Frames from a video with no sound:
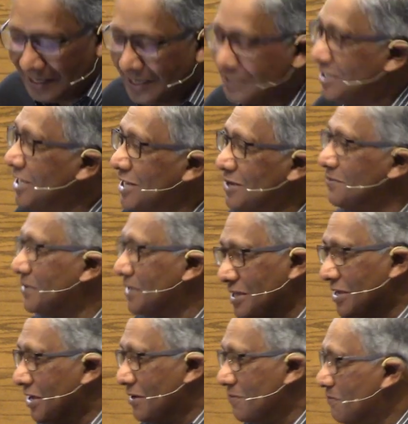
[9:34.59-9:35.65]
Tell me
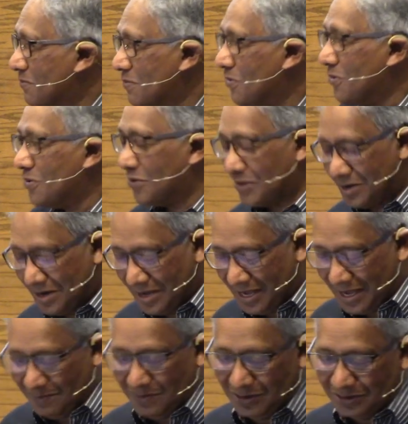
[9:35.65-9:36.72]
more
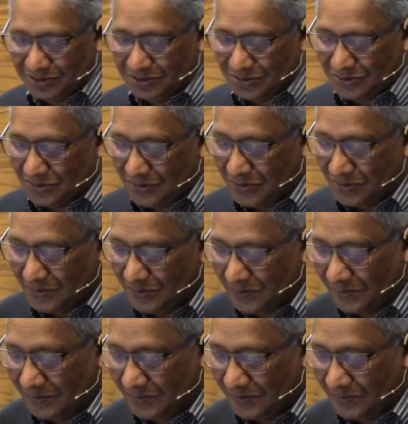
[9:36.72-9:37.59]
about Jerome."